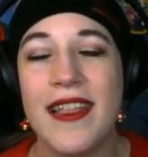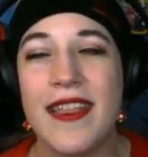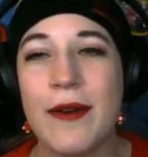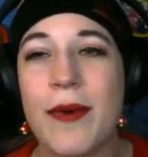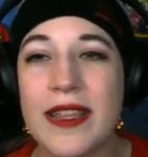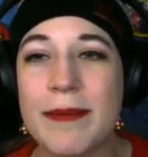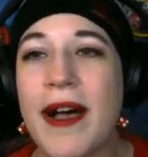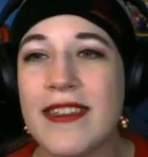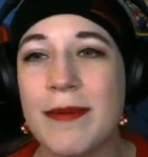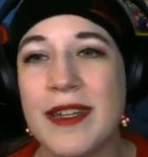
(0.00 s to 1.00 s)
that it was
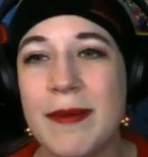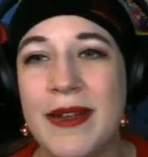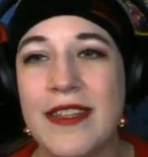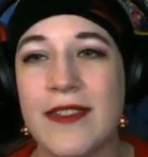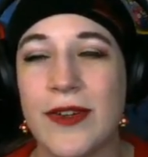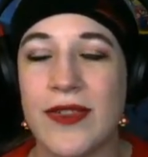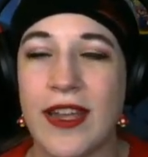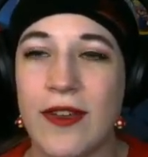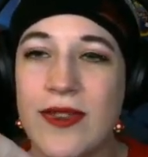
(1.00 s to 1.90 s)
possible to meet this first cycle.